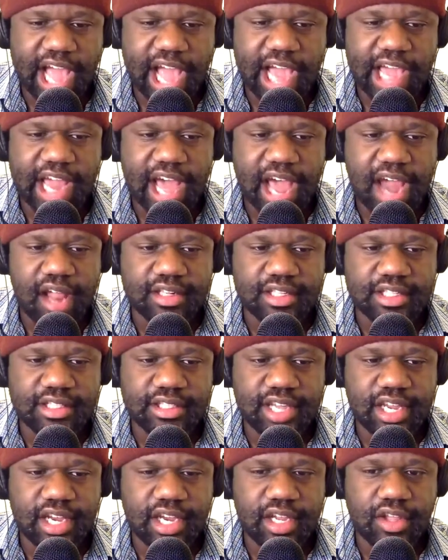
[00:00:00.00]
I can honestly
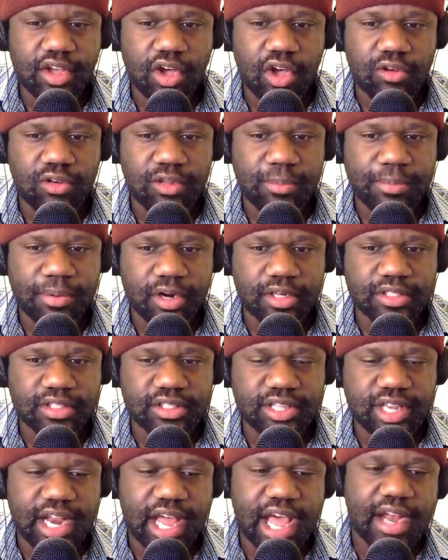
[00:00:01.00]
say you're the only person
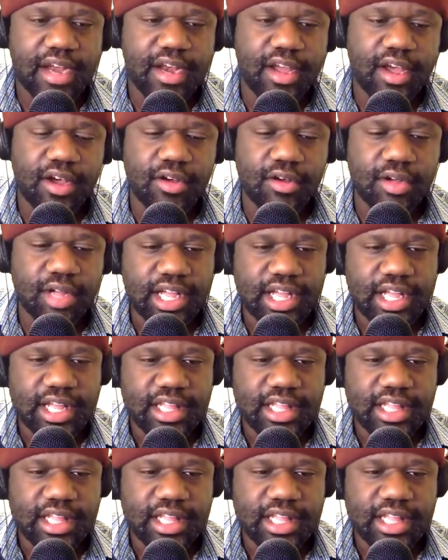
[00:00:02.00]
that I know